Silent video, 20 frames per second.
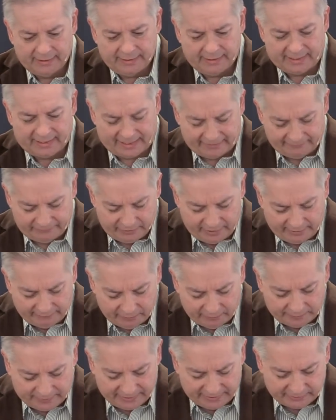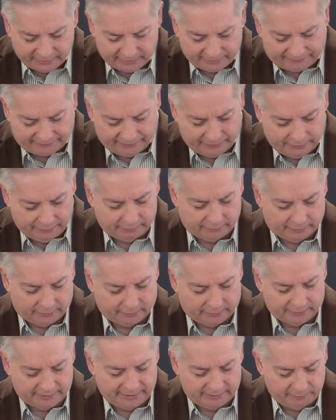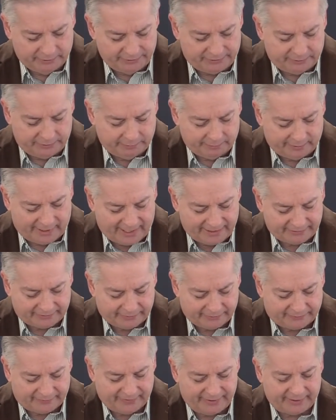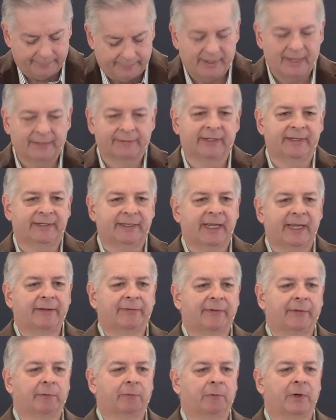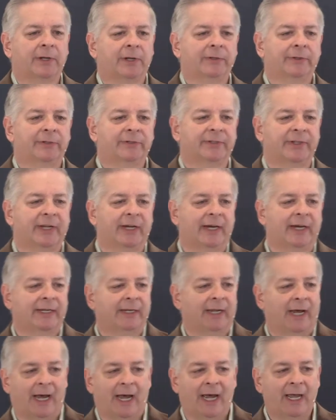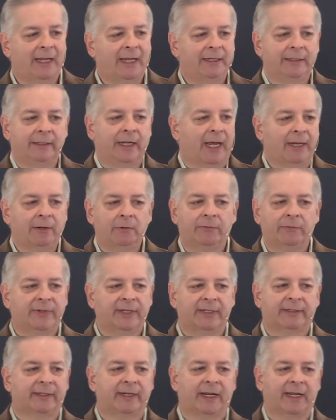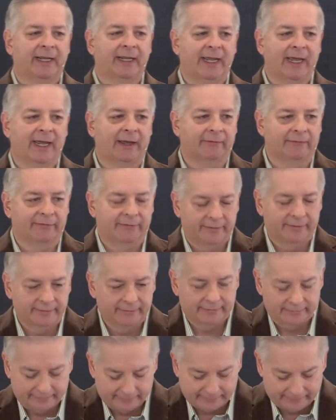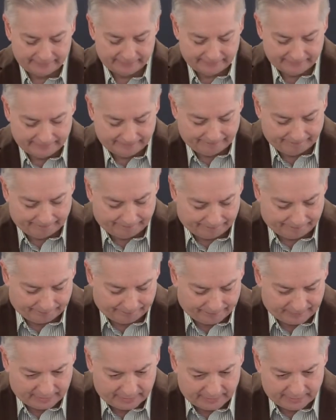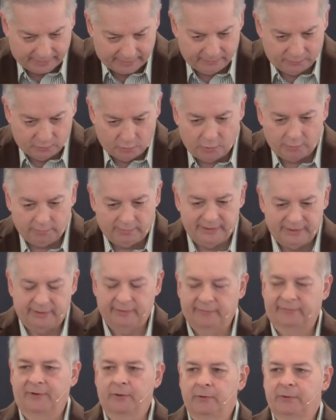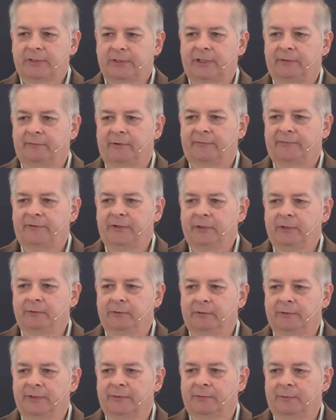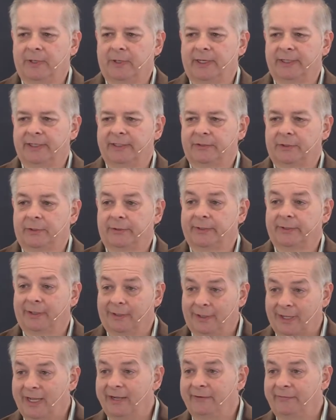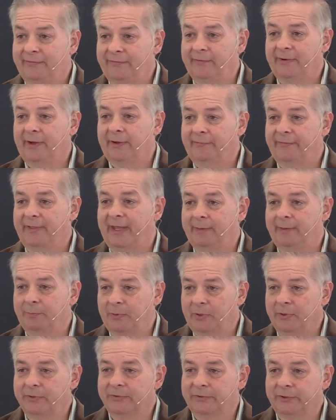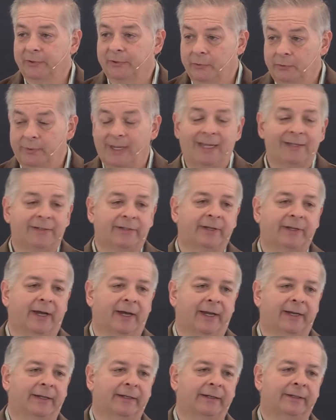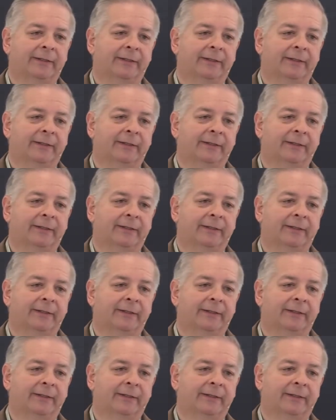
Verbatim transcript: Have you ever been to a funeral in which you were asked to think about the death of the one who has died? I, I don't think that I have. Normally, the focus of a funeral is what? It's on the life of that person who has died.